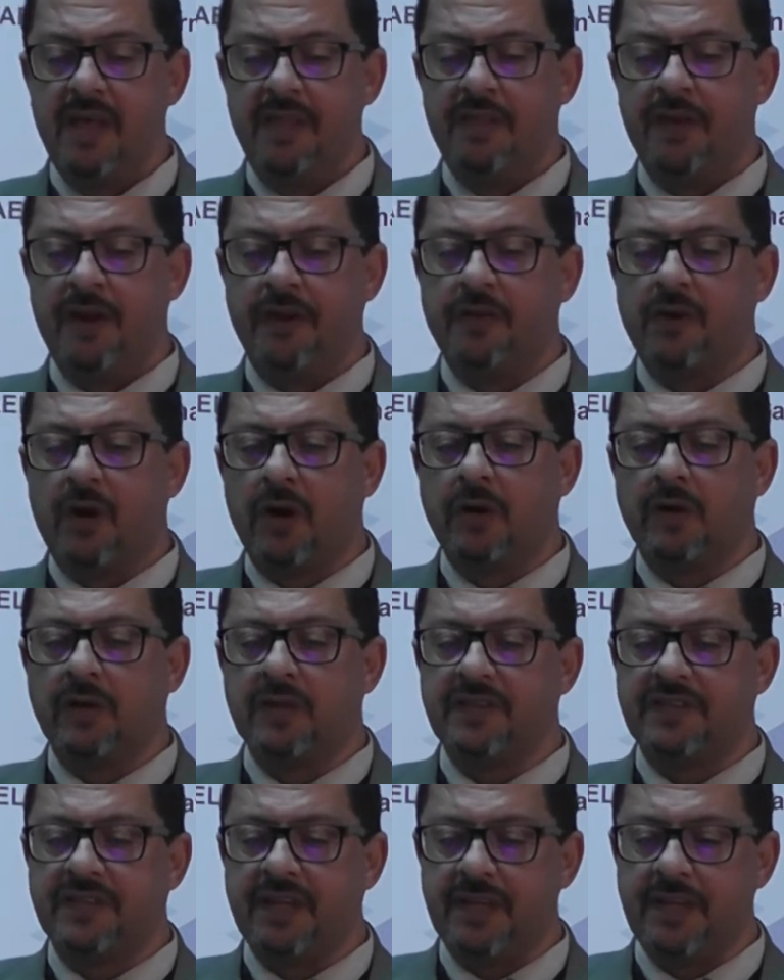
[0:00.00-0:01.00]
the rhetorical
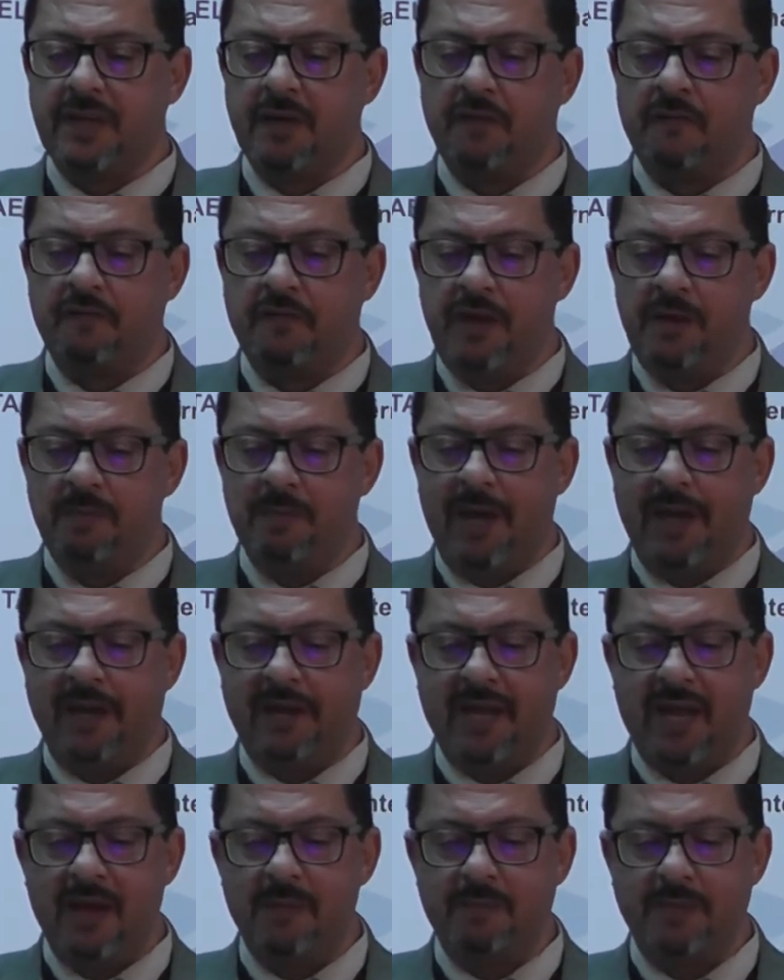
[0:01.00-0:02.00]
study of female
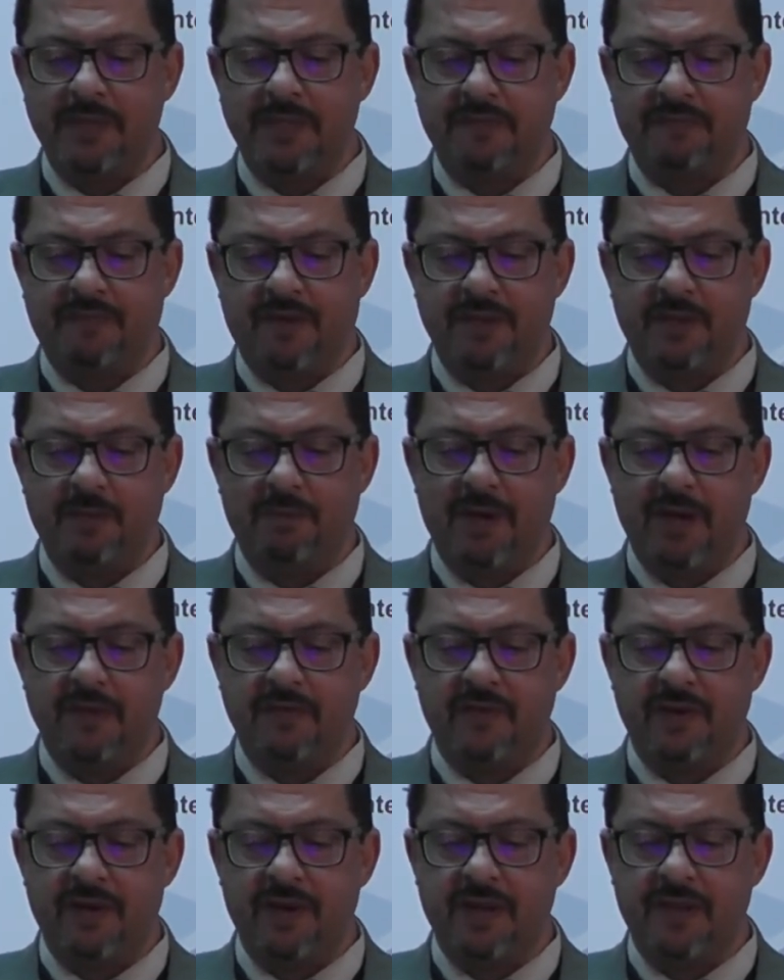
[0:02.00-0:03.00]
camp is
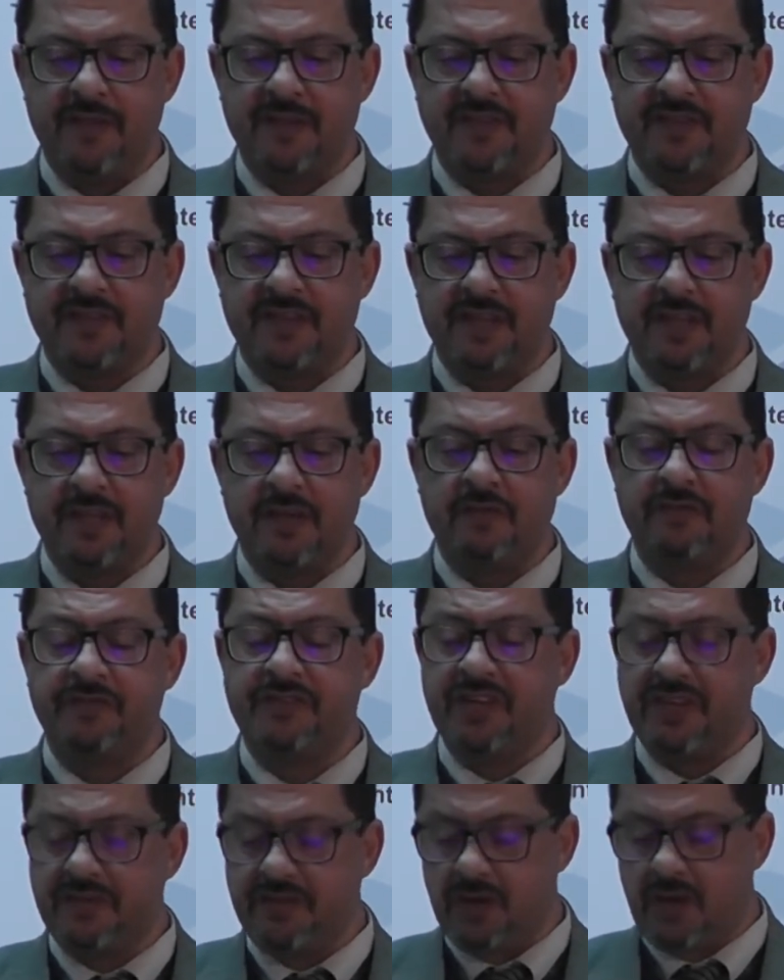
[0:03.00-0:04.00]
fundamentally the study of
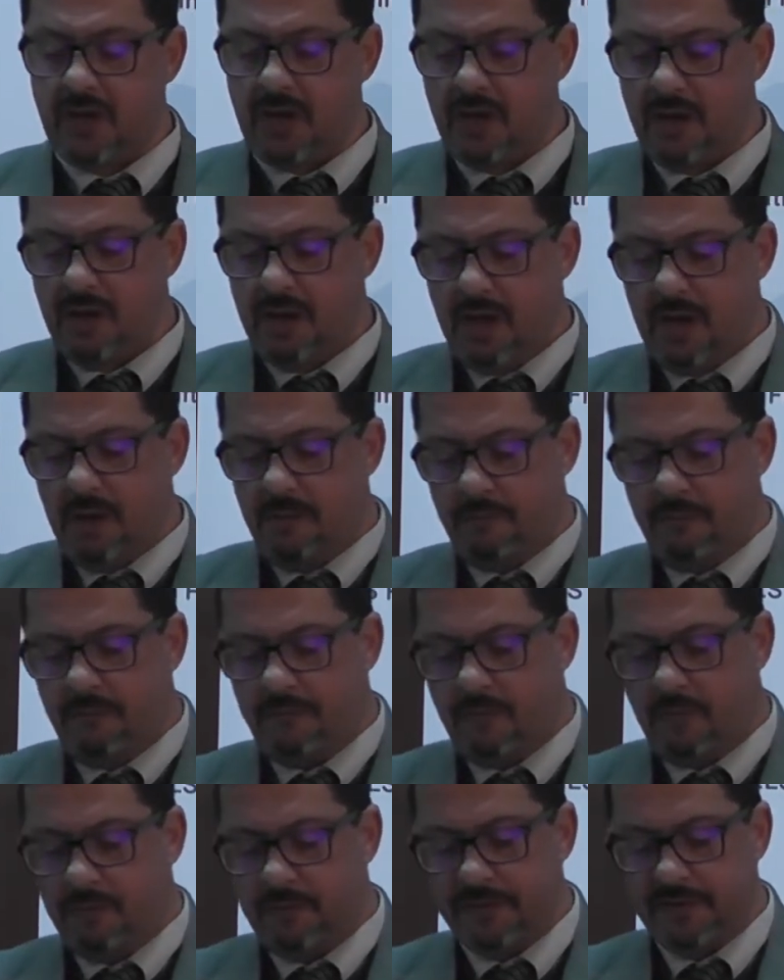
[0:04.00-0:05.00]
gender
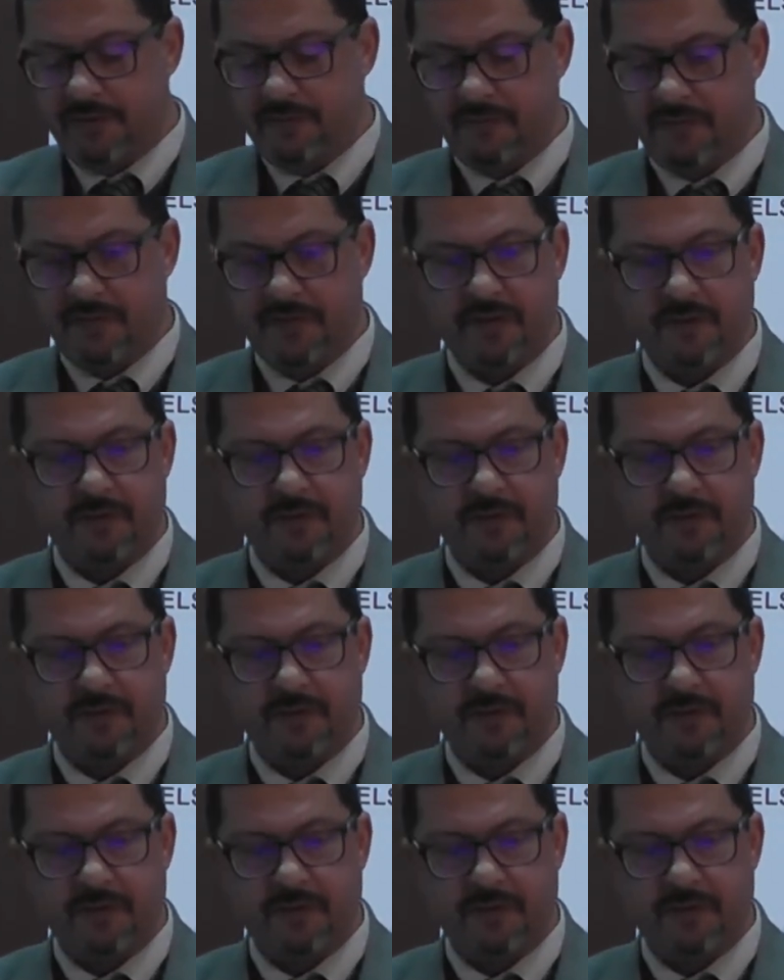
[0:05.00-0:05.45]
performativity.